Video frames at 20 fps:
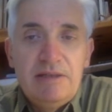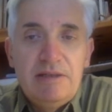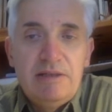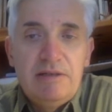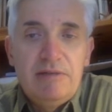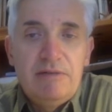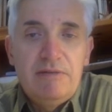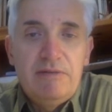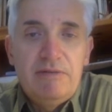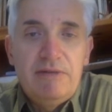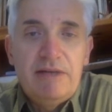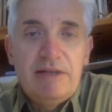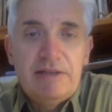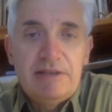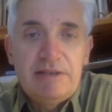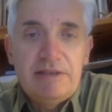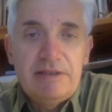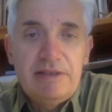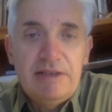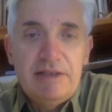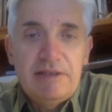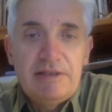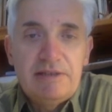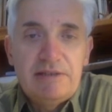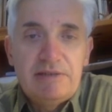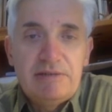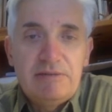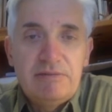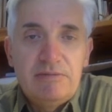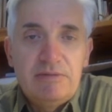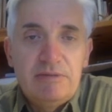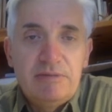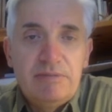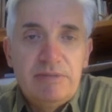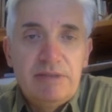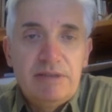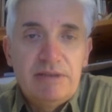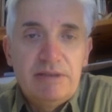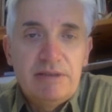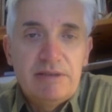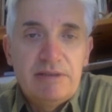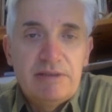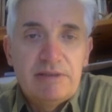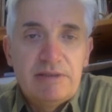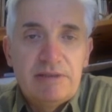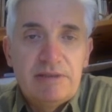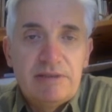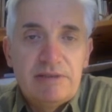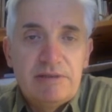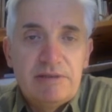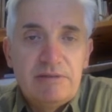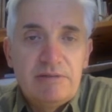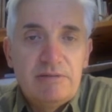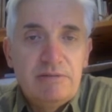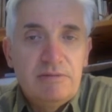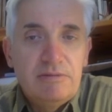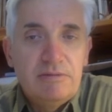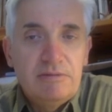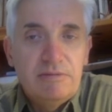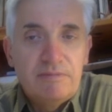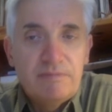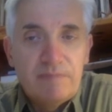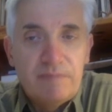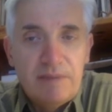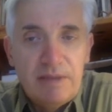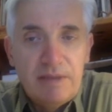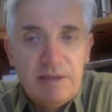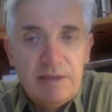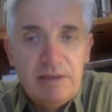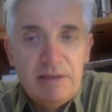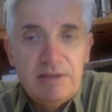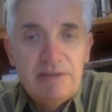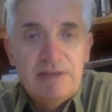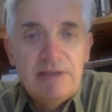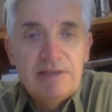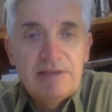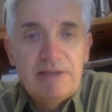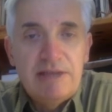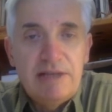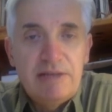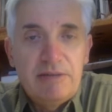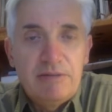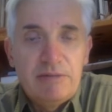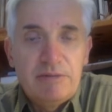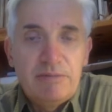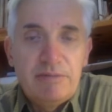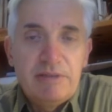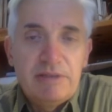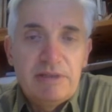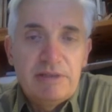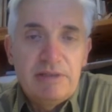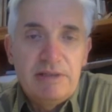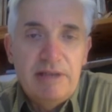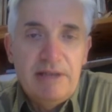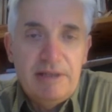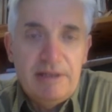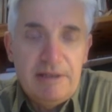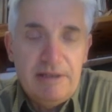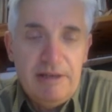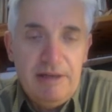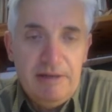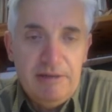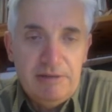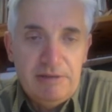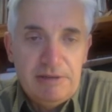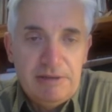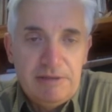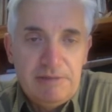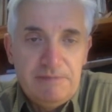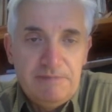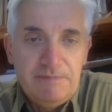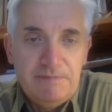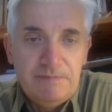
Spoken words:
of architects or builders who designed or built that house.